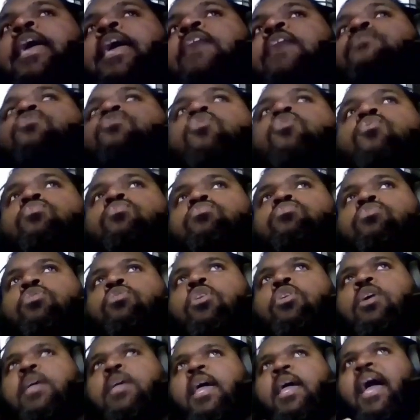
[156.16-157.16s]
if you
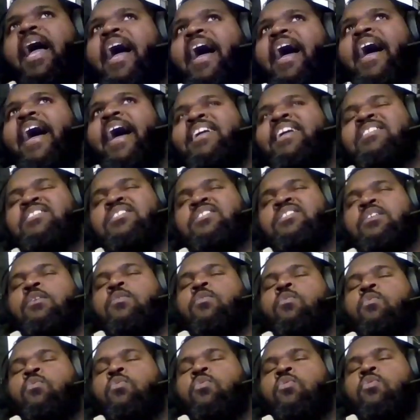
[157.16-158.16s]
look at
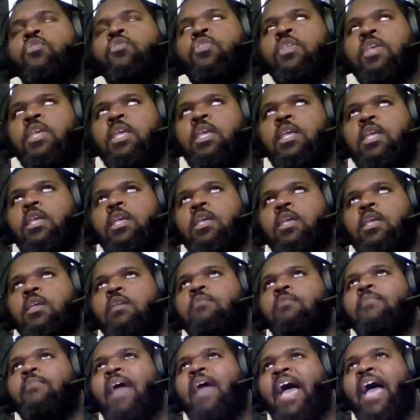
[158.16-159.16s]

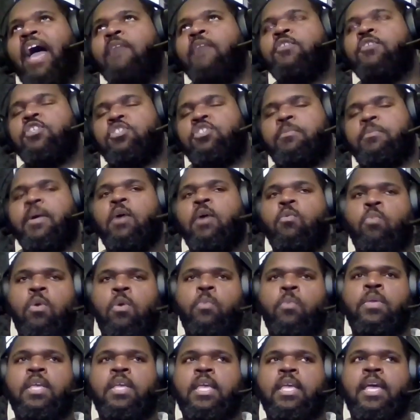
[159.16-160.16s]
the average
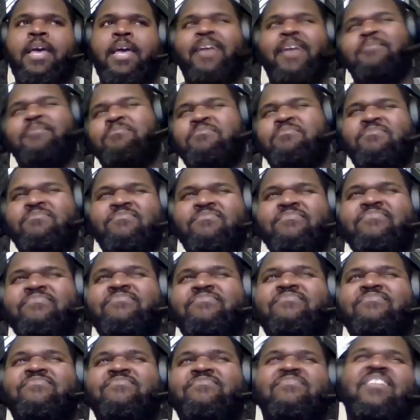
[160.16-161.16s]
about what we get,
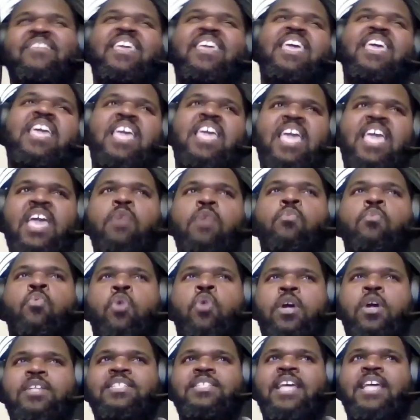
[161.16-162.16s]

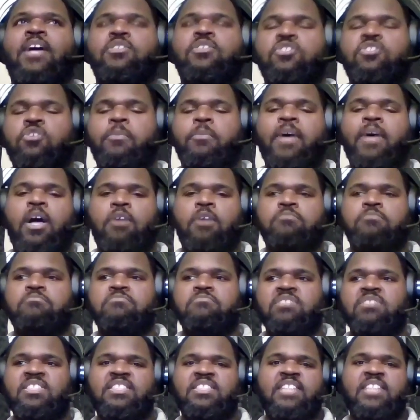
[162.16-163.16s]
it works out to
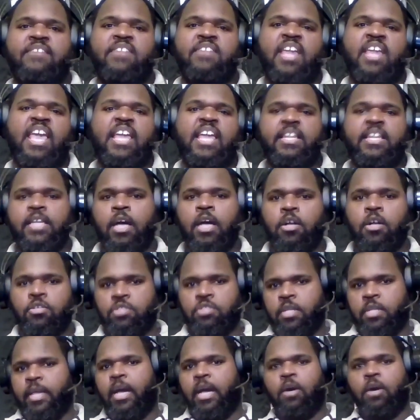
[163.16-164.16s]
about
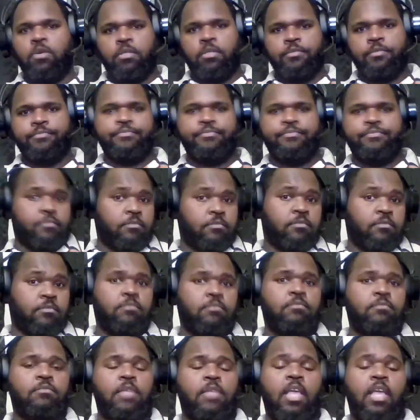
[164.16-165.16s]
$7-8 an hour
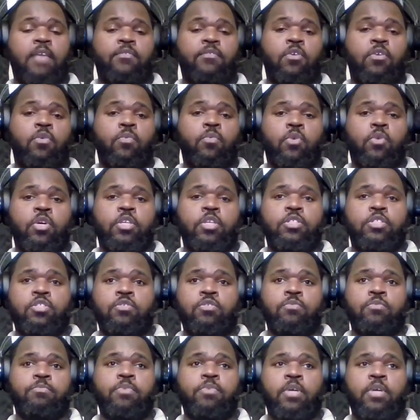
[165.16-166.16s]
if you
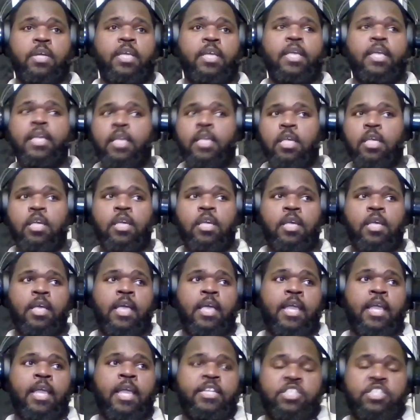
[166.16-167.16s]
were to put it
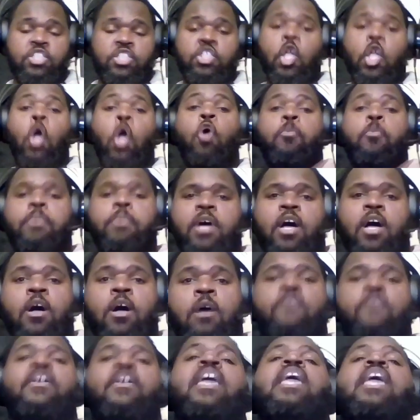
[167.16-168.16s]
in the scope
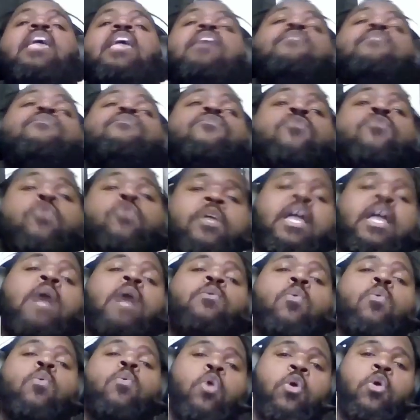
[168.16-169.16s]
of a
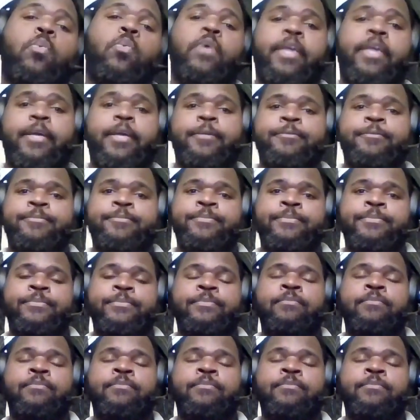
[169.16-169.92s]
40-hour work week.